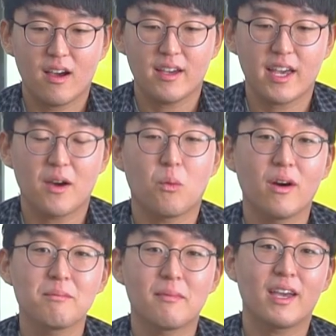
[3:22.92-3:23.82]

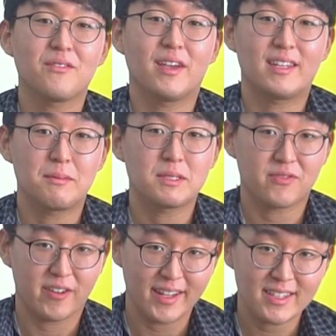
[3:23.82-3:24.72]
One of my Vietnamese
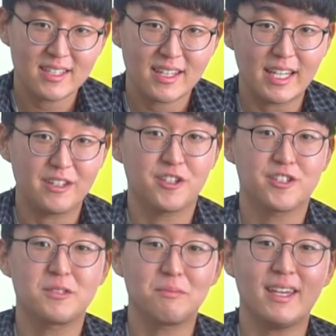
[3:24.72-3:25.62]
friends
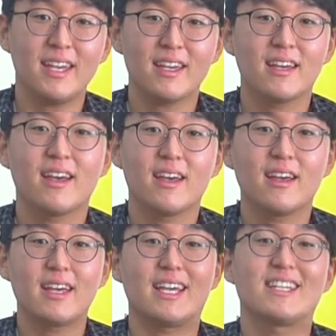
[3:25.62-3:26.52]
introduced me
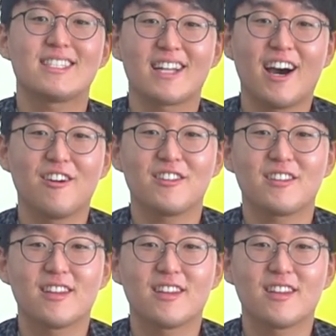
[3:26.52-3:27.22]
English town.